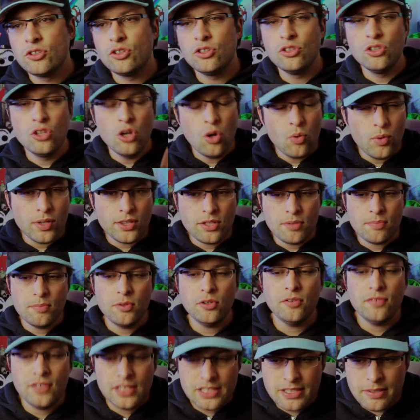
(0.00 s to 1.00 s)
You know what the
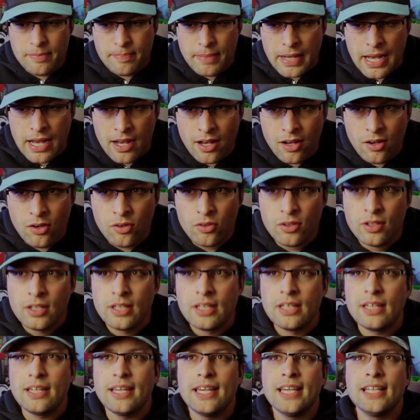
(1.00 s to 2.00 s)
movie's about.
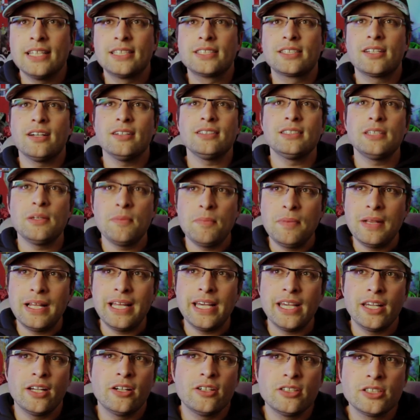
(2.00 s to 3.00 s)
It's got some
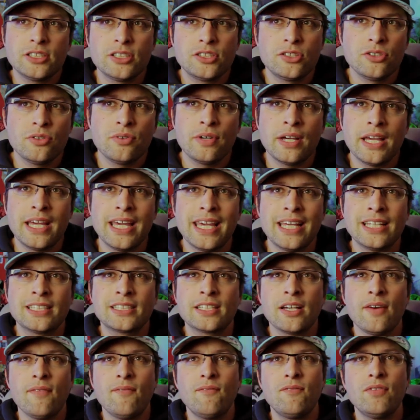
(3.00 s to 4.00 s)
layers to it. It's
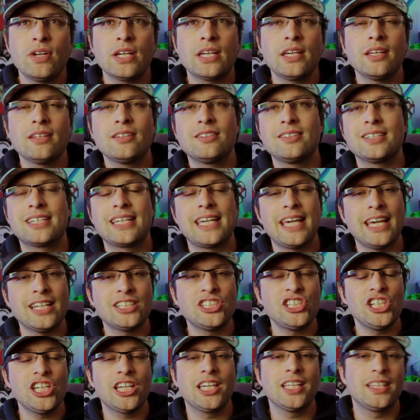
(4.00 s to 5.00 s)
got freaking
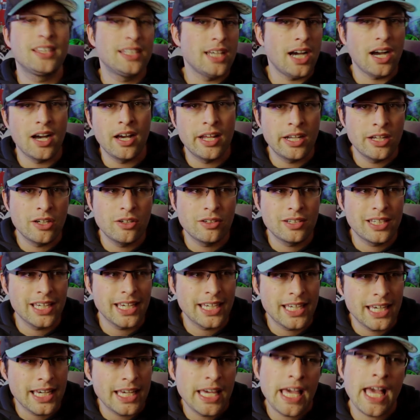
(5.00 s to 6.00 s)
Takeshi Kitano
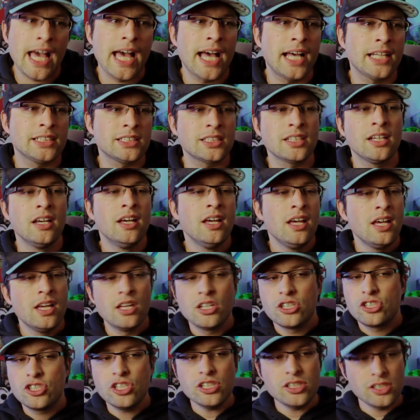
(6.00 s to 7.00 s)
kicking ass.
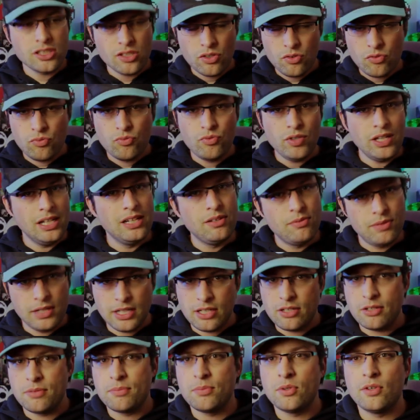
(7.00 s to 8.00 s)
Just a really,
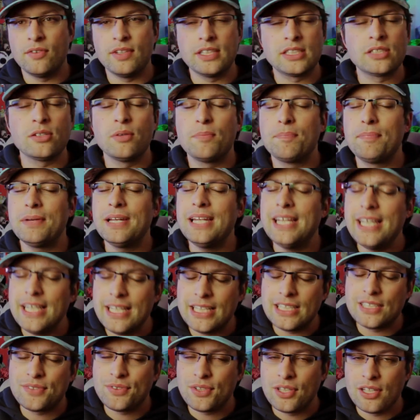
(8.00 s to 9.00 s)
really good movie. So
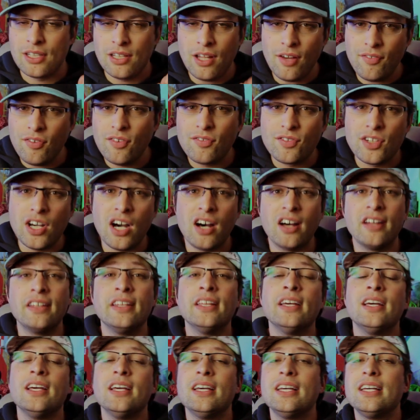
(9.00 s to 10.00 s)
please, for the love of God,